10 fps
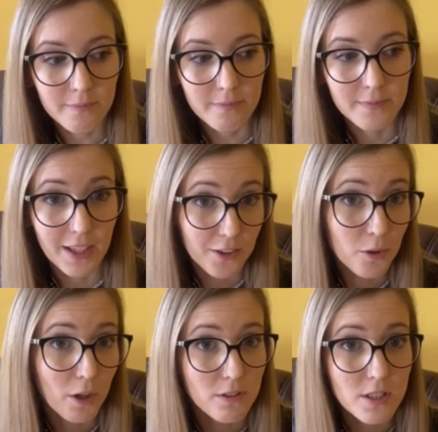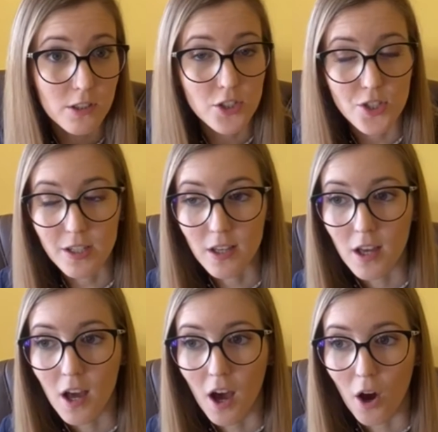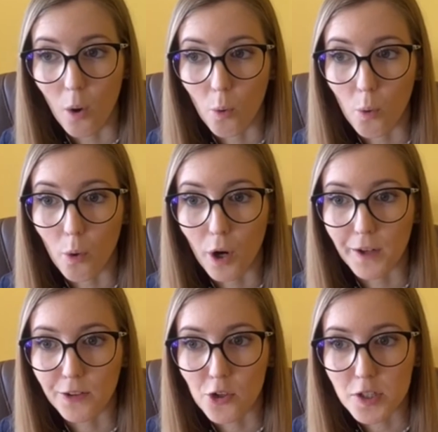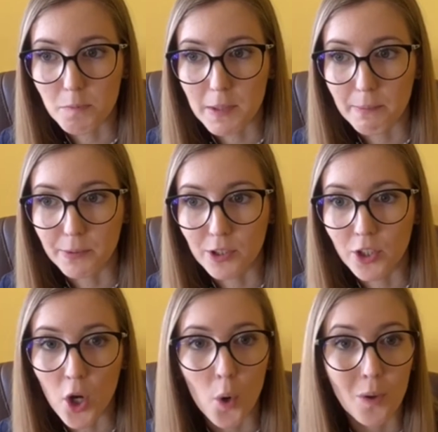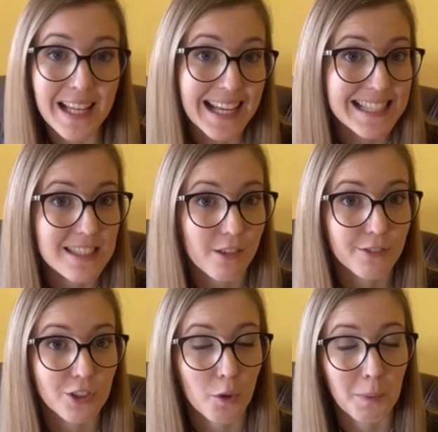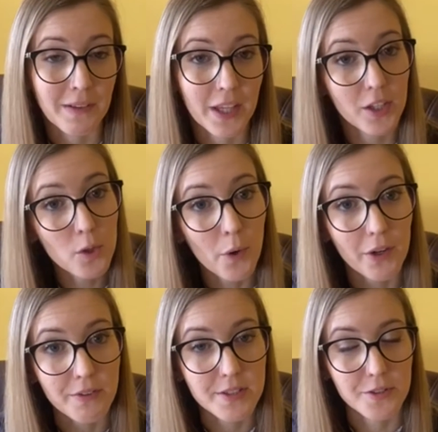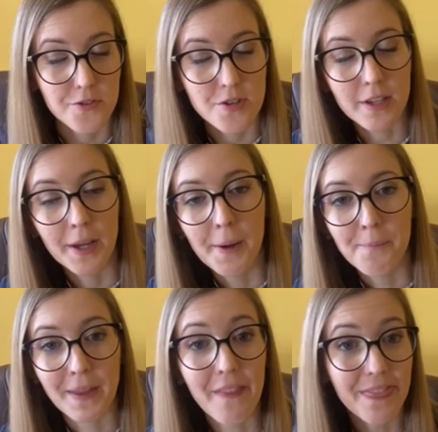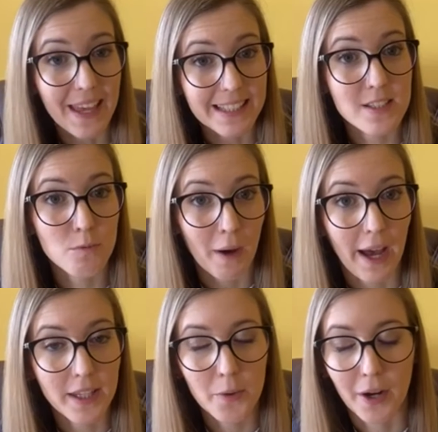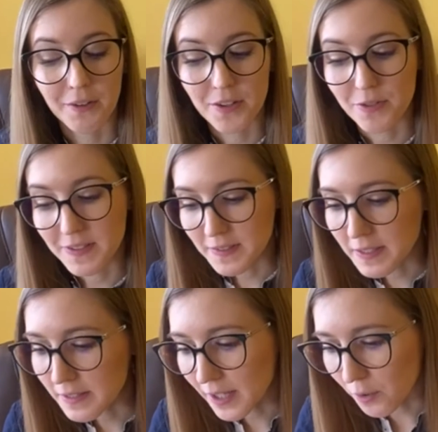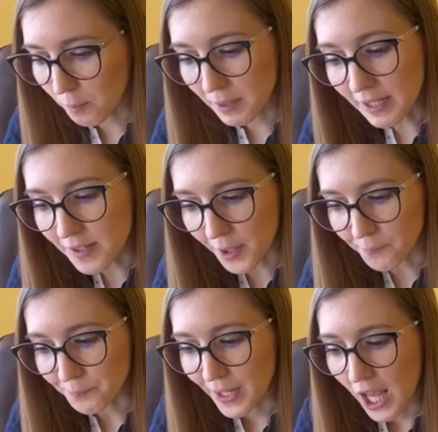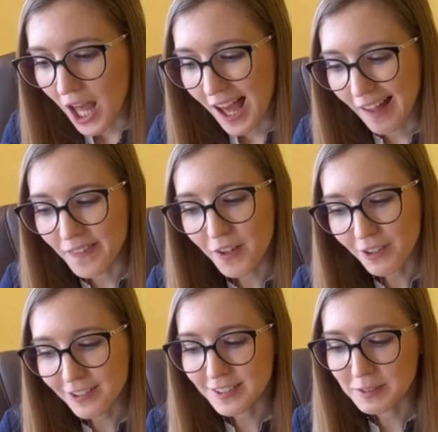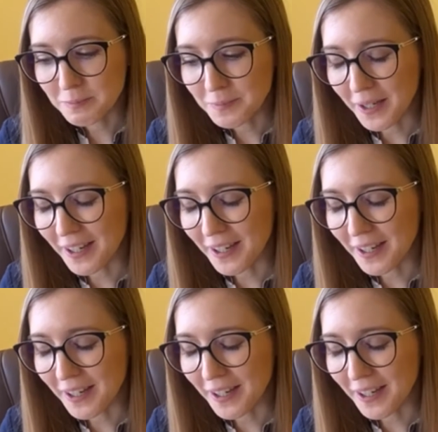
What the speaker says: that you are researching, or those people know less of the topic that you are researching, and that is why you are interested in their opinion. And there are some